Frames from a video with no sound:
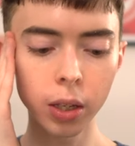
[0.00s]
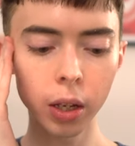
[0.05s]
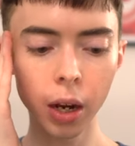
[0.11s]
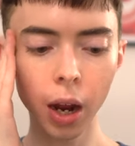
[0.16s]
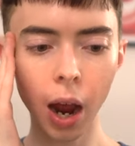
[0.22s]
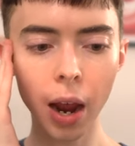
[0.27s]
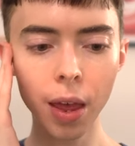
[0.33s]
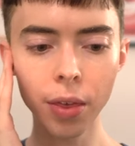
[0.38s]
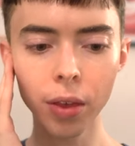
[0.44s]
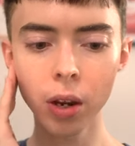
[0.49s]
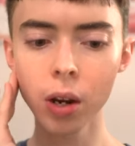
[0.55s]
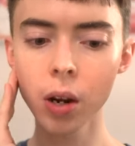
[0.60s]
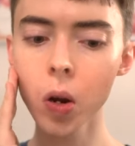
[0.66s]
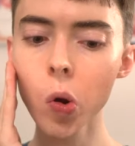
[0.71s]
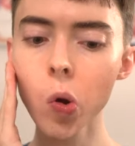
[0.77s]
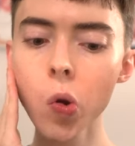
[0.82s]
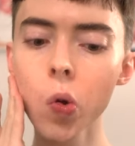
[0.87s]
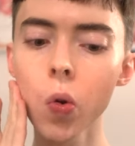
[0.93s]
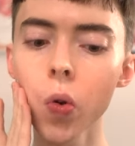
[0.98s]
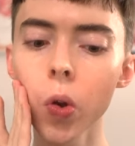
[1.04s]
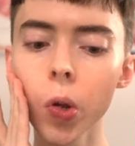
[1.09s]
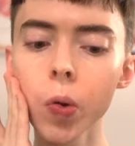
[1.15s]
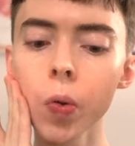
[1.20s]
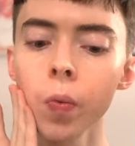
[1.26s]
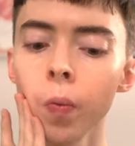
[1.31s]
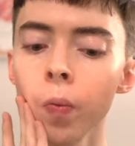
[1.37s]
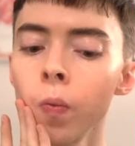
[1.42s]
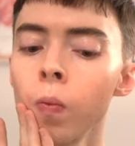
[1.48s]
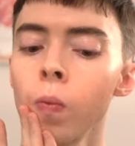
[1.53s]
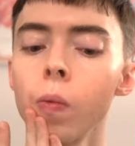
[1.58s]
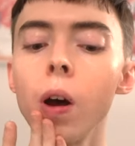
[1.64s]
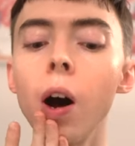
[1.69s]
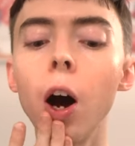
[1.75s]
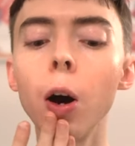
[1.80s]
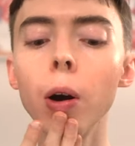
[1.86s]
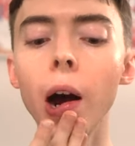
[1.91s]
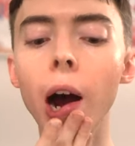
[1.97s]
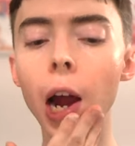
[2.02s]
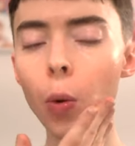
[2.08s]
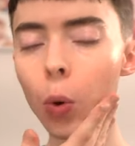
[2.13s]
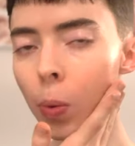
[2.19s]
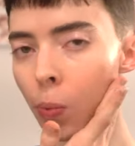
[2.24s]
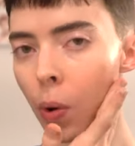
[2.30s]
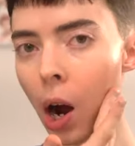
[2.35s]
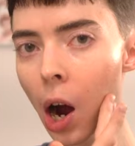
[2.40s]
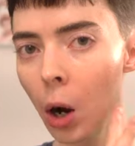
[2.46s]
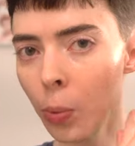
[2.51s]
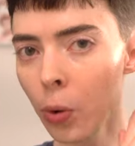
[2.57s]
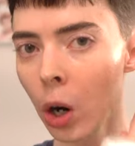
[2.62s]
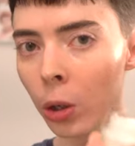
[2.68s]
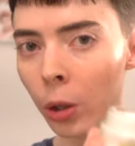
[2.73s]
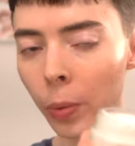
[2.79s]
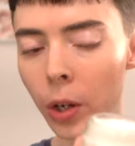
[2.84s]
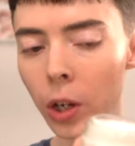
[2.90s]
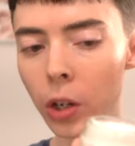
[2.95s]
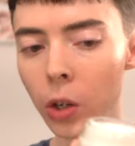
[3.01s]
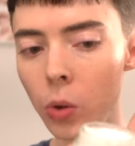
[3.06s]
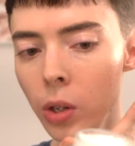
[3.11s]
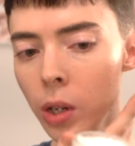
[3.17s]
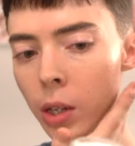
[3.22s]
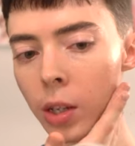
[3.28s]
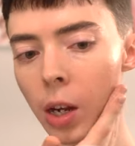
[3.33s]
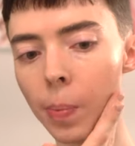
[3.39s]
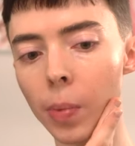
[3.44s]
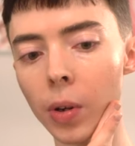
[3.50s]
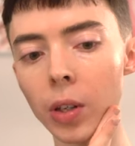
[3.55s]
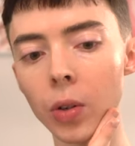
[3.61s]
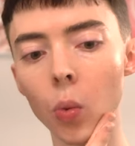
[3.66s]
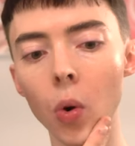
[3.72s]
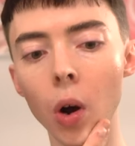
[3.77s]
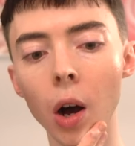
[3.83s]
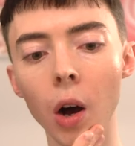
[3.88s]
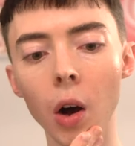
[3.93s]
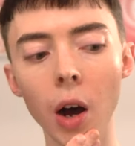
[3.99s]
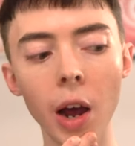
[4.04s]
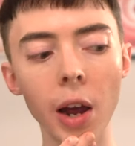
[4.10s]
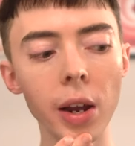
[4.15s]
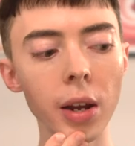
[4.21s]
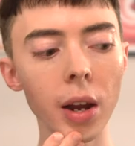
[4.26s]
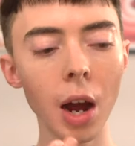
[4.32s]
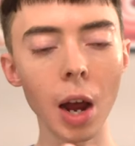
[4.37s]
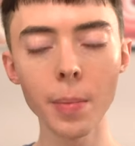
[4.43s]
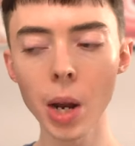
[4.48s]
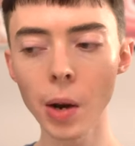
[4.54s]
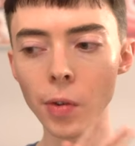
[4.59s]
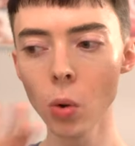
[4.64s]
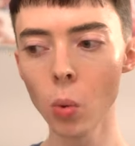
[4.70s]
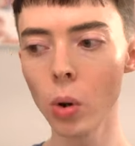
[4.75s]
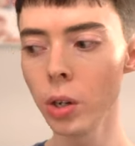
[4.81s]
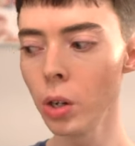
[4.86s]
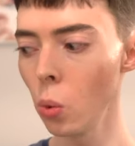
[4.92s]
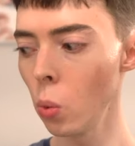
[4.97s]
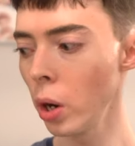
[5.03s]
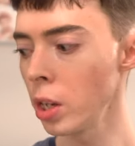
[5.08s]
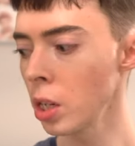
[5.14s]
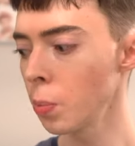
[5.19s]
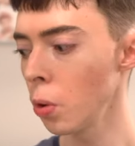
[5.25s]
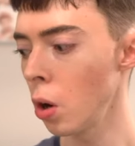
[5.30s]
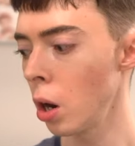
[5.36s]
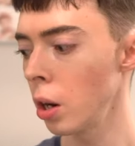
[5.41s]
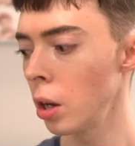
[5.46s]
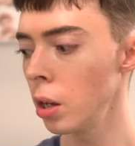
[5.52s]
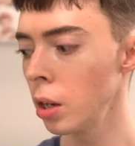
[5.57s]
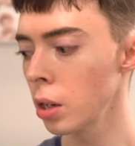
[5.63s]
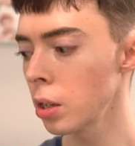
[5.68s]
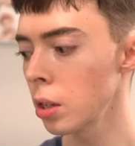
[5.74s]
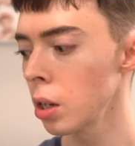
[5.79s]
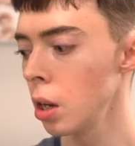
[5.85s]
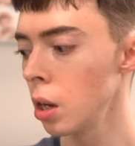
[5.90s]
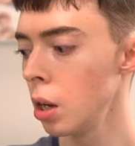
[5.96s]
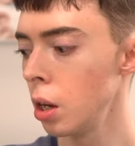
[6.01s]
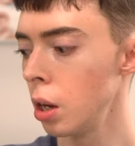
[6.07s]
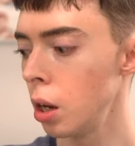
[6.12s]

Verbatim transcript: Like, I think I'll, I would, I'll probably use this up as well. I, I'm never one to waste products.